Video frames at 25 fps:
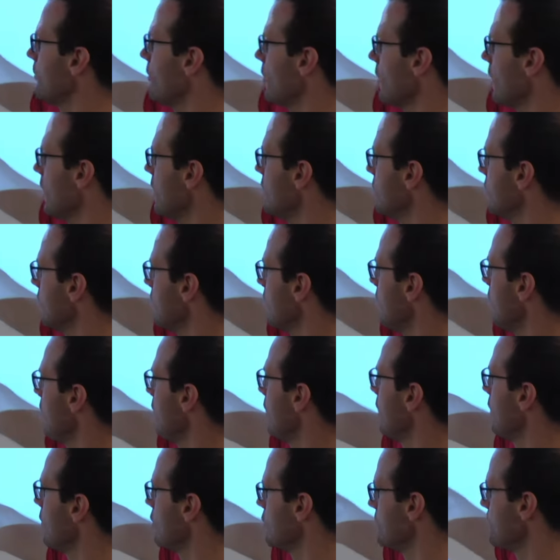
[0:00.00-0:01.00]
very easily.
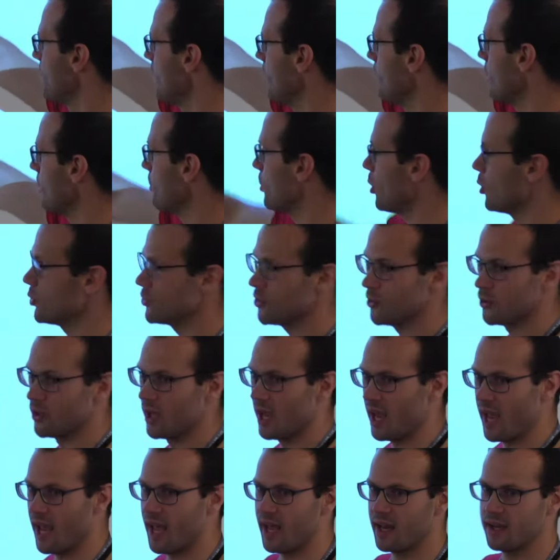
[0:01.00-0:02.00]
There's been a proposal
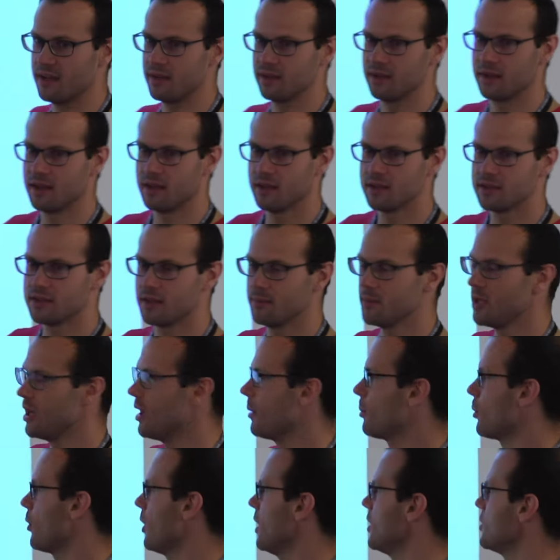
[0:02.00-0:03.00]
to add SIMD
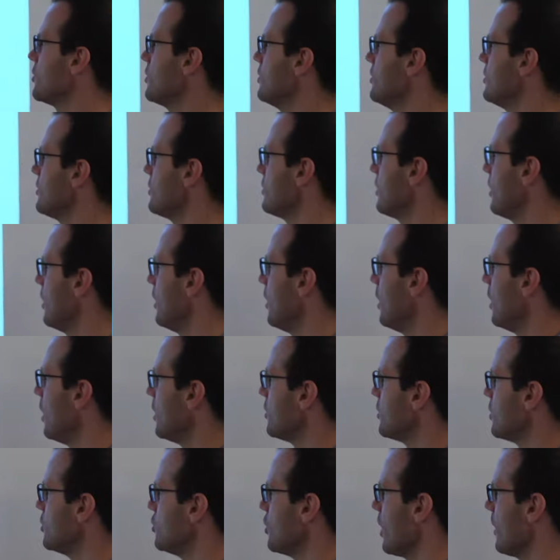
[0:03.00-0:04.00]
operations
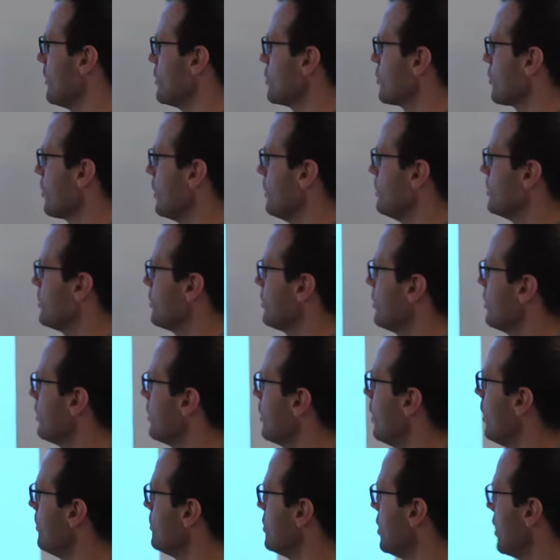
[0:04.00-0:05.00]
to JavaScript
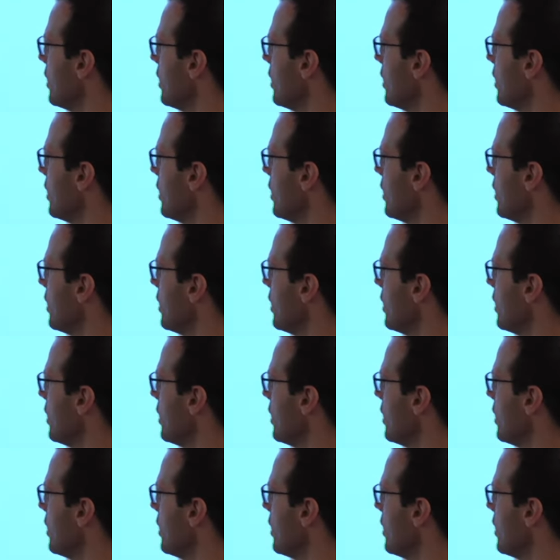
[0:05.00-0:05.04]
um, to